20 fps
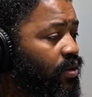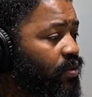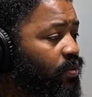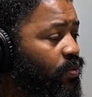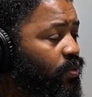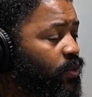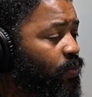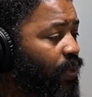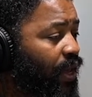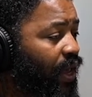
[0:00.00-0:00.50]

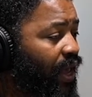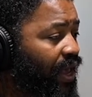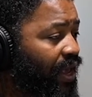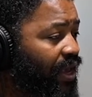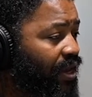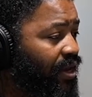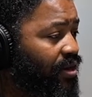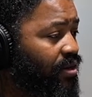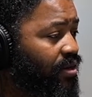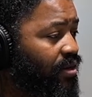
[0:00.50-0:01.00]
was
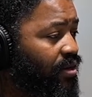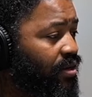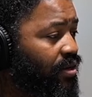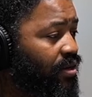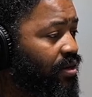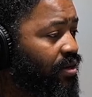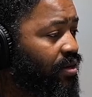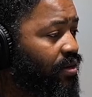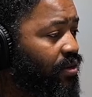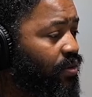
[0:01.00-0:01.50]
paid
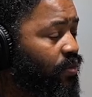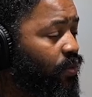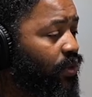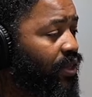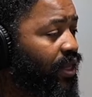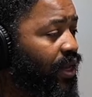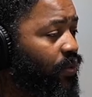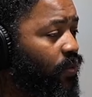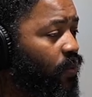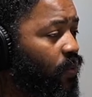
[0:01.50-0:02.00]
what
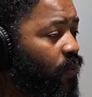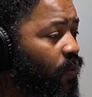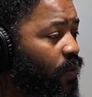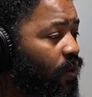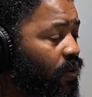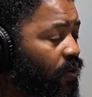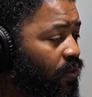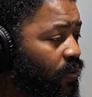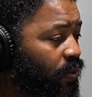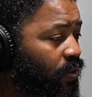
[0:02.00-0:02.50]
they were
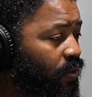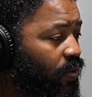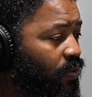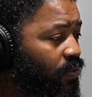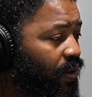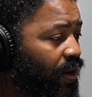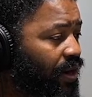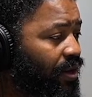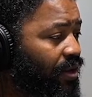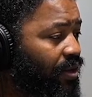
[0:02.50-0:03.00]
worth,
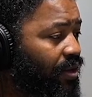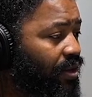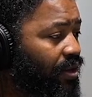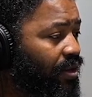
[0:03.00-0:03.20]
right?